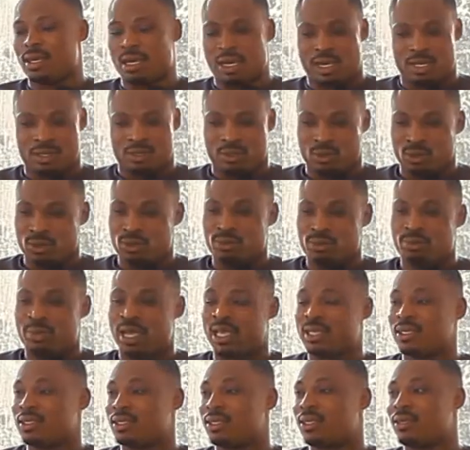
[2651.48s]
I told
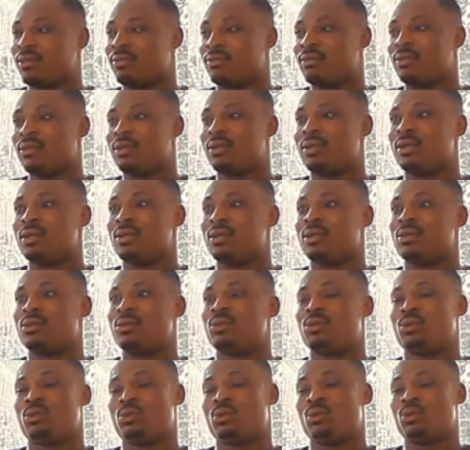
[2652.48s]
myself,
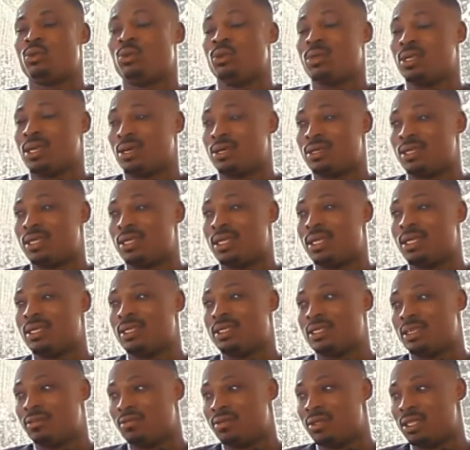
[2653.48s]

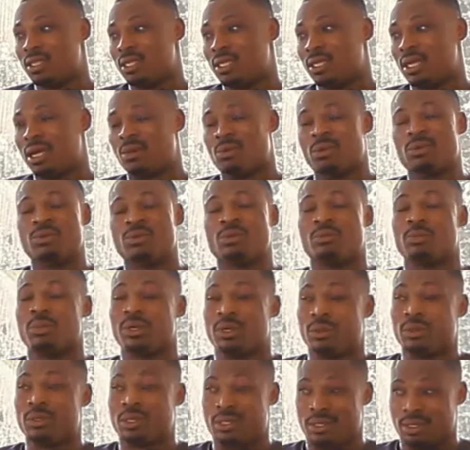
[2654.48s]
2017, I want to
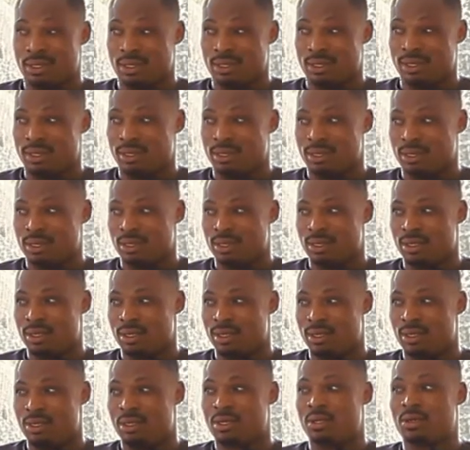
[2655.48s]
build.
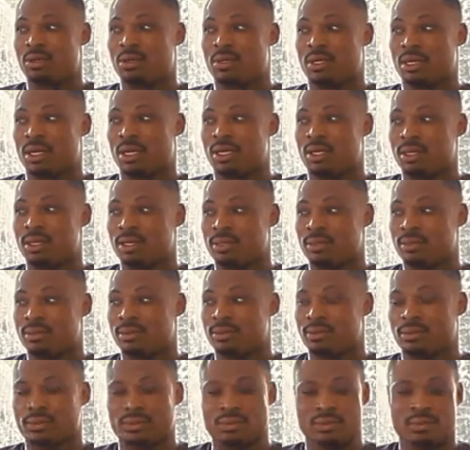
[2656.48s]
Okay?
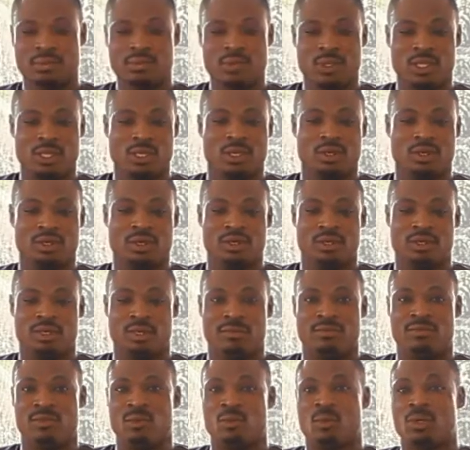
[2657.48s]

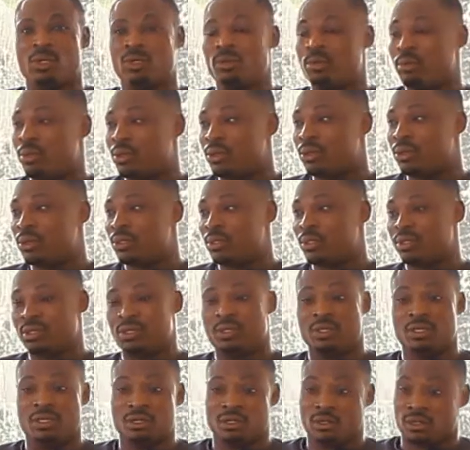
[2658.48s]
If you want to build,
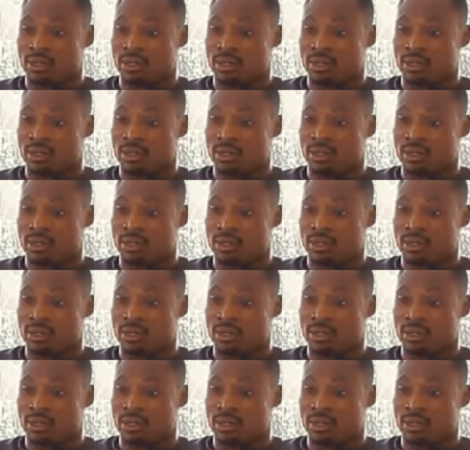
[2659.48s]
you need to